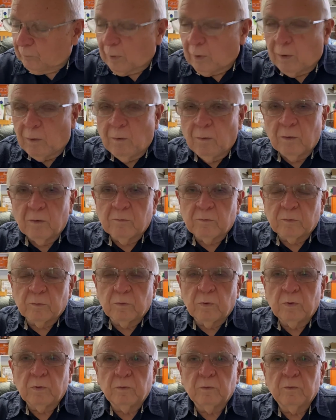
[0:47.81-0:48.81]

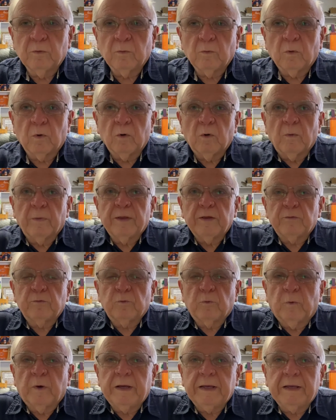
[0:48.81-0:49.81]
over the world
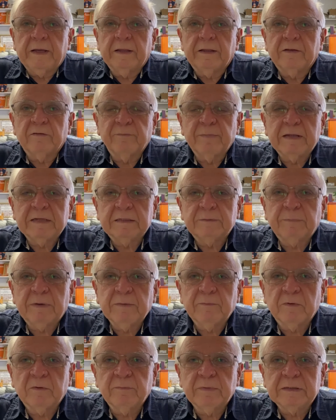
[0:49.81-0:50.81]
this week,
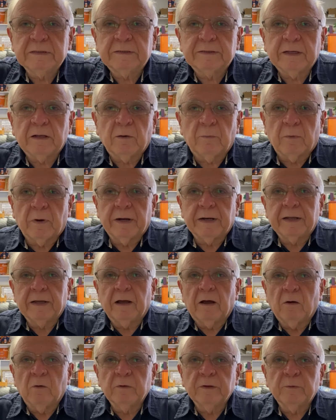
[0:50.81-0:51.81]
people have been celebrating
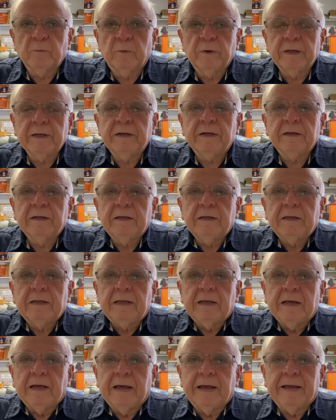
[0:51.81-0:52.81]
Holy Week,
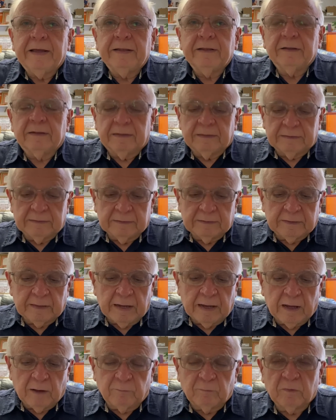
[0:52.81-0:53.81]
and the
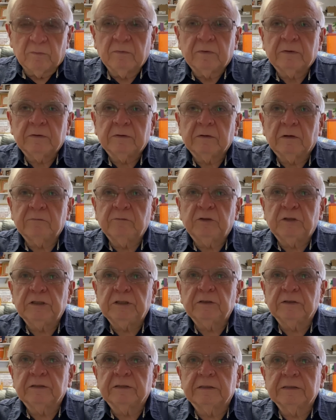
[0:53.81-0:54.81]
time of
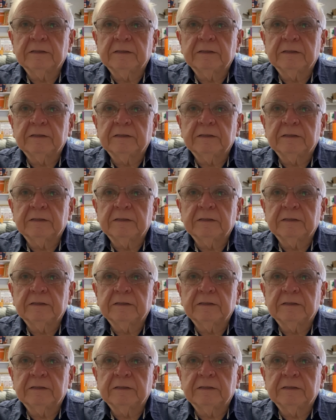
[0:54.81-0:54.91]
Jesus'